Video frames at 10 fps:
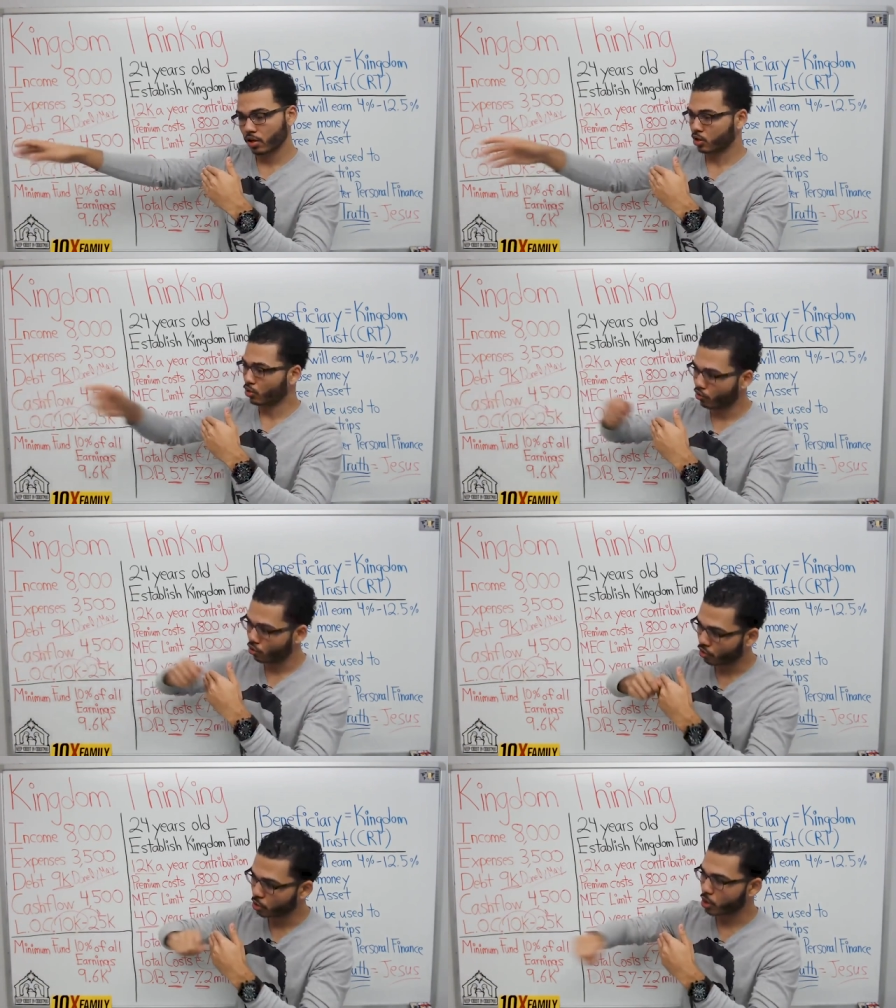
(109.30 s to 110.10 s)
So if
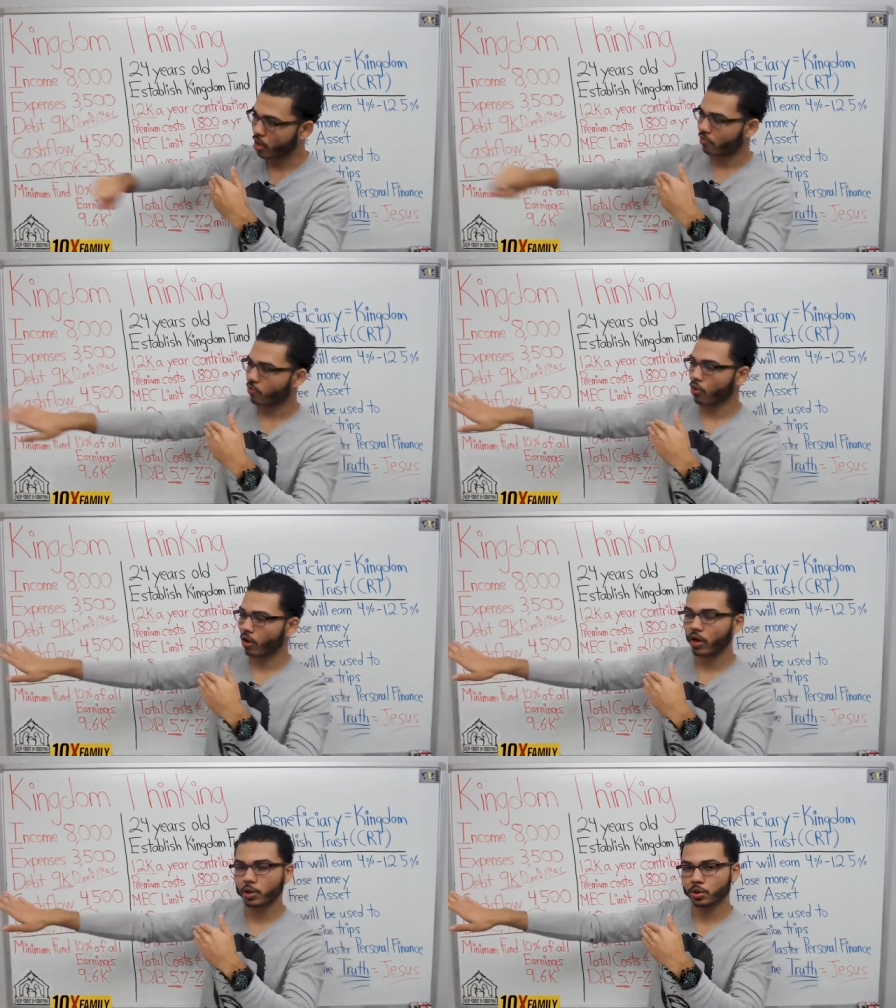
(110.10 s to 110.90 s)
you only draw
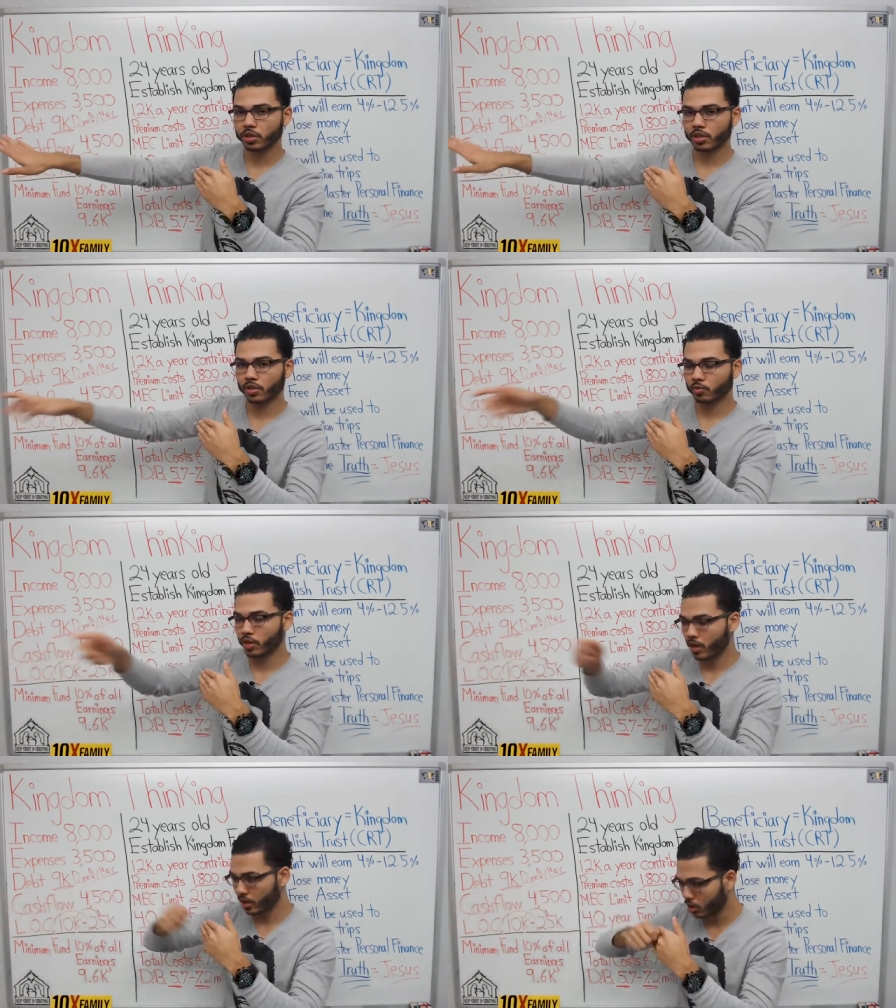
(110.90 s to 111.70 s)
400 in a
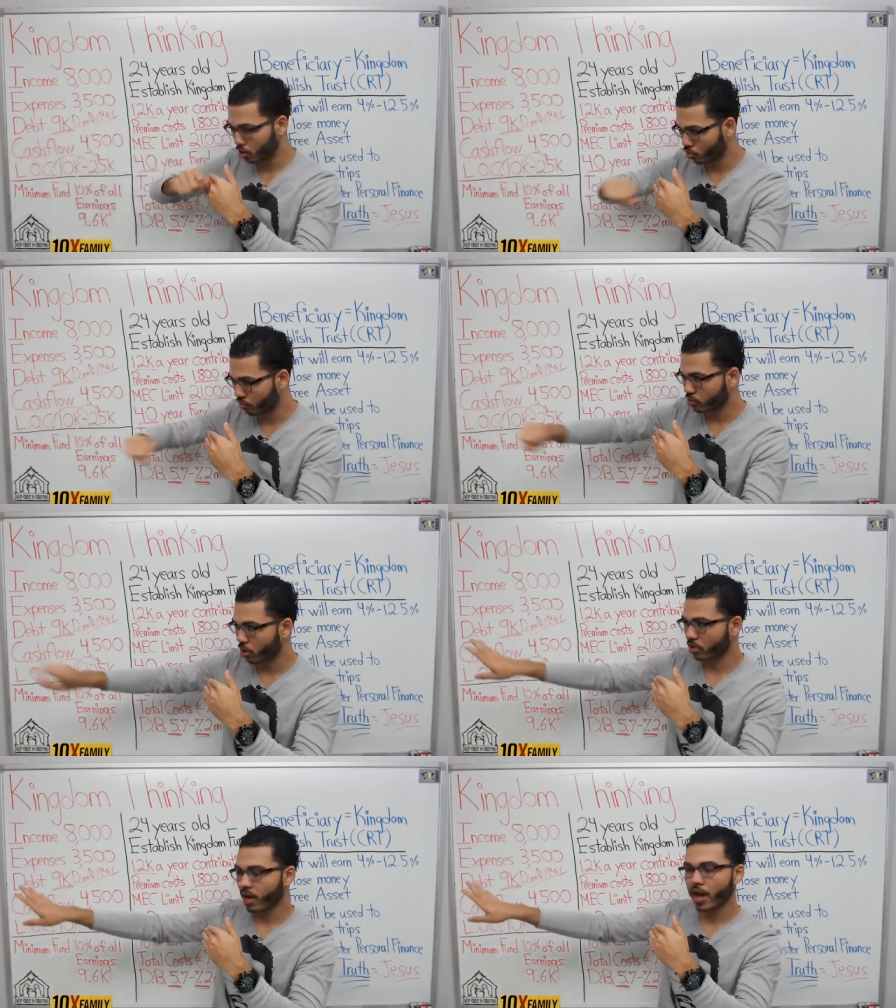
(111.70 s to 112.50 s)
week and then you
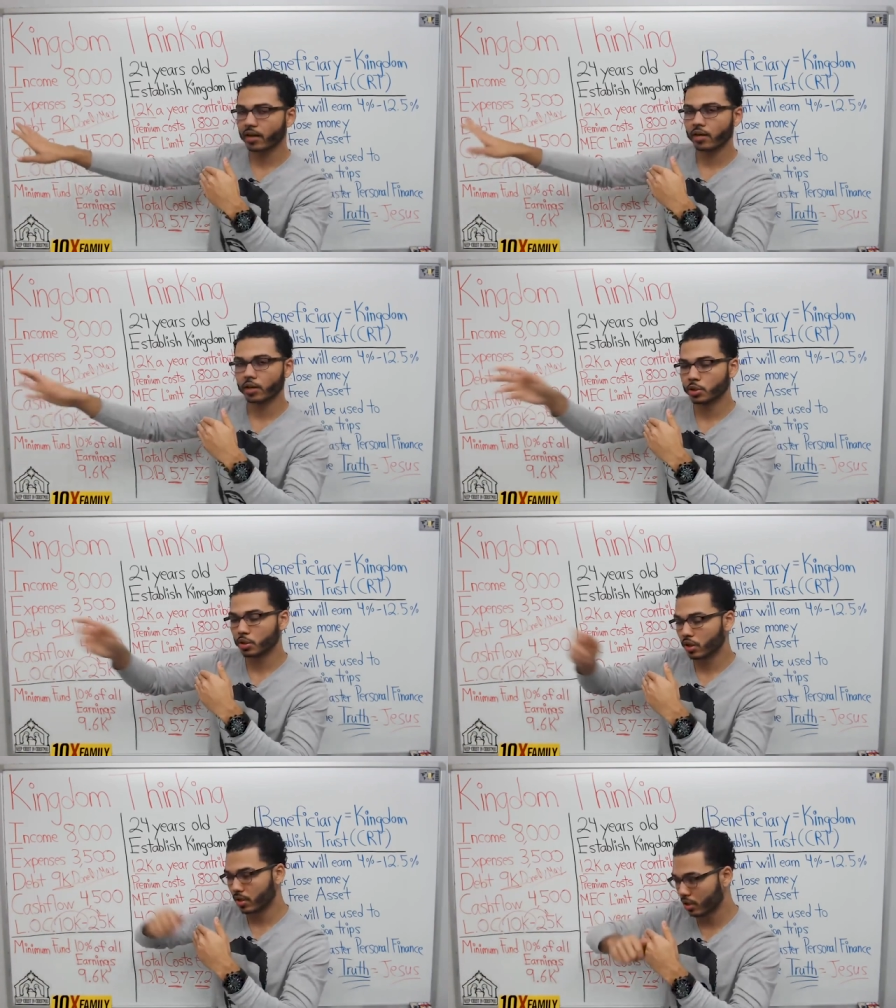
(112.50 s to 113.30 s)
withdraw
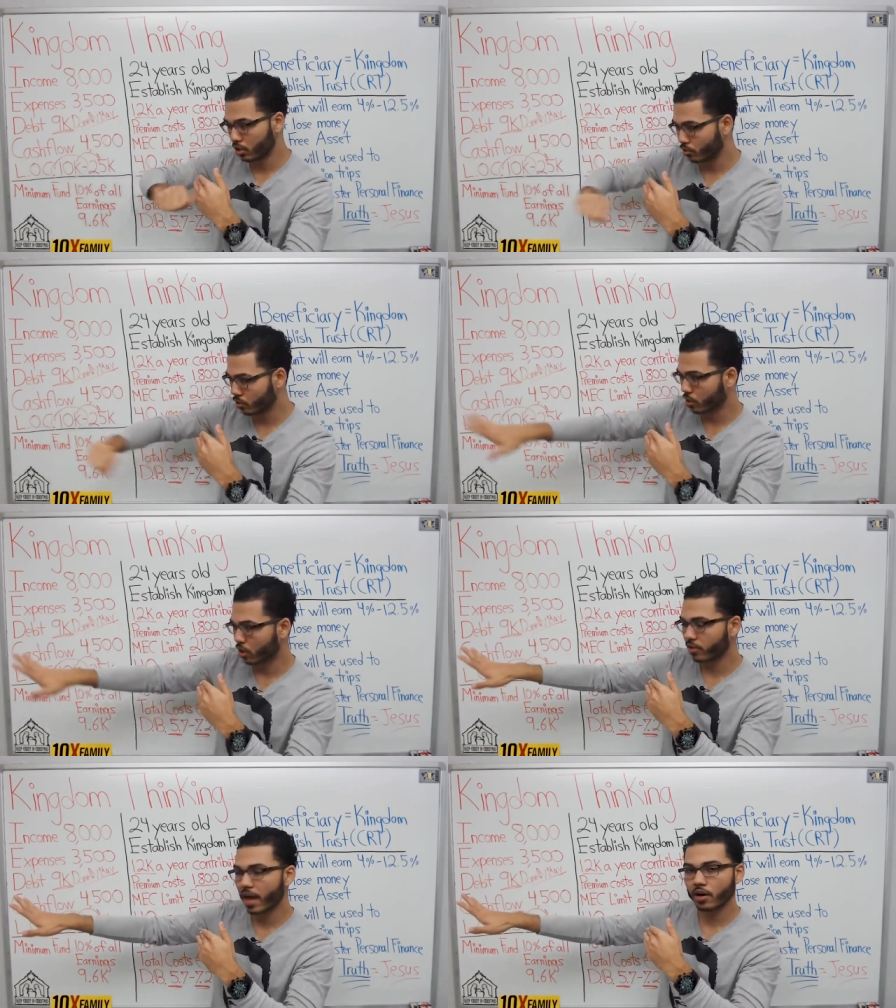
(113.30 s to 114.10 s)
900 and then you
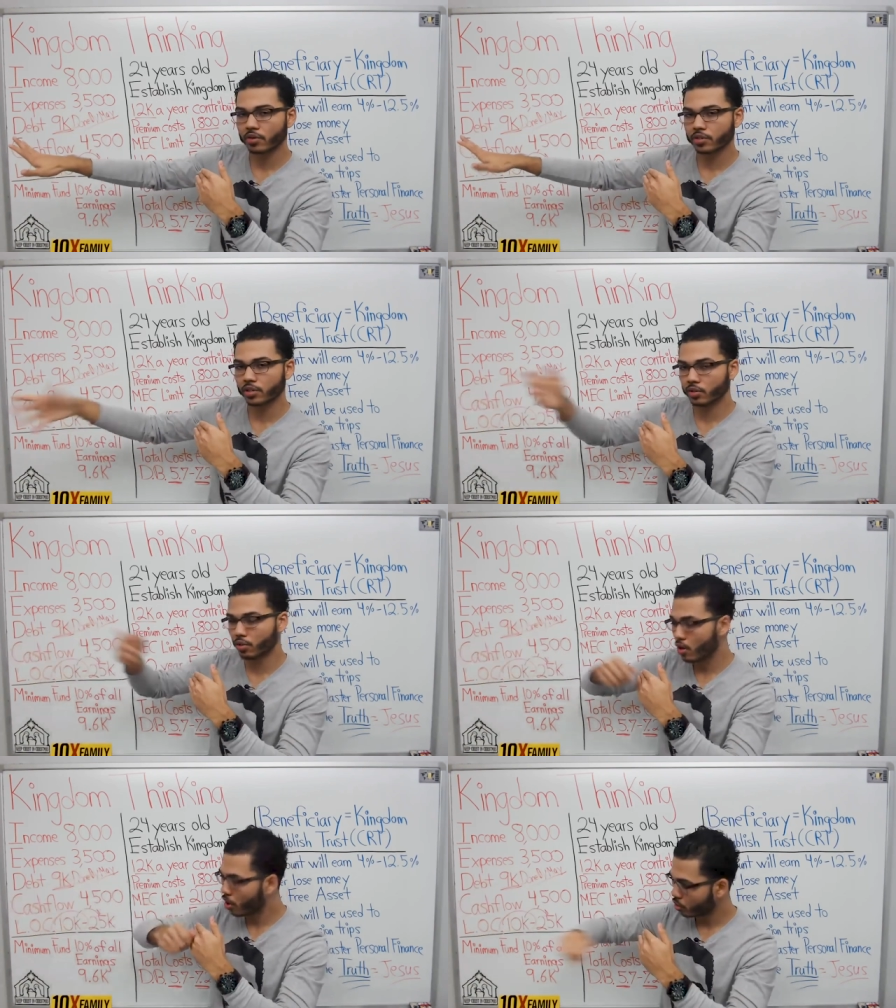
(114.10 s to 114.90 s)
withdraw
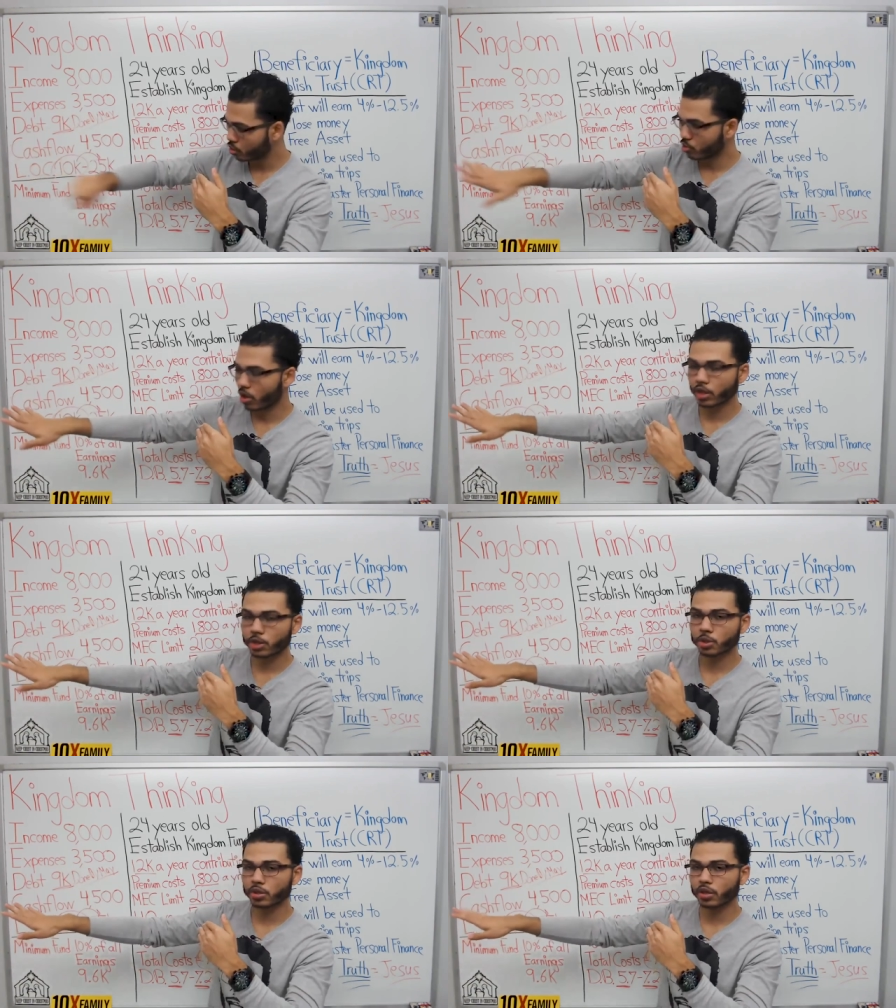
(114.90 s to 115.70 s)
1000,
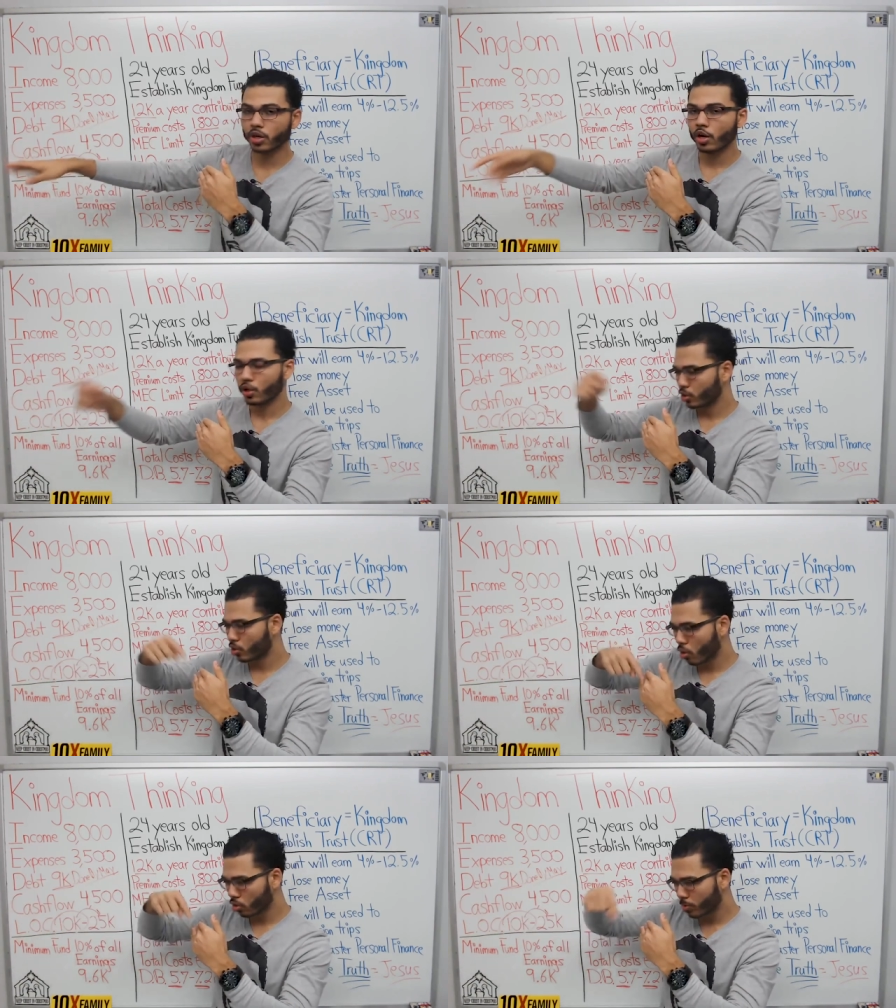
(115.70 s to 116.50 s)
200,
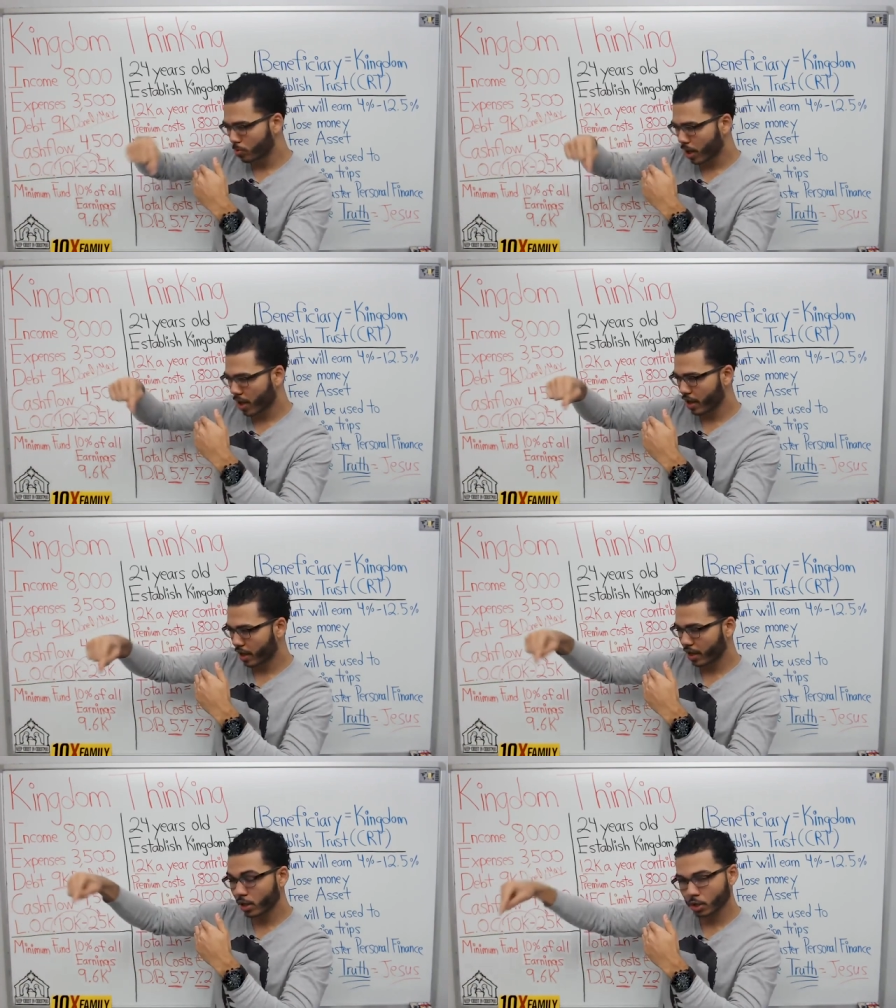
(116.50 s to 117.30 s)
you're only paying
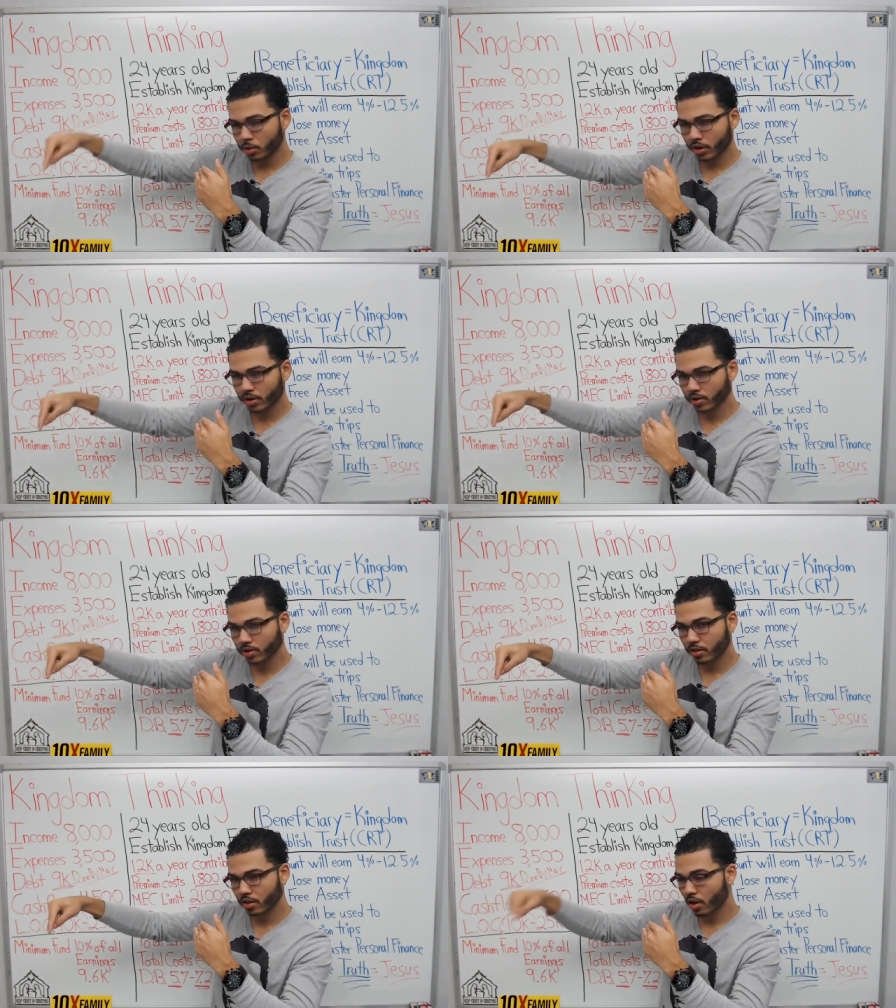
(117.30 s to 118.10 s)
interest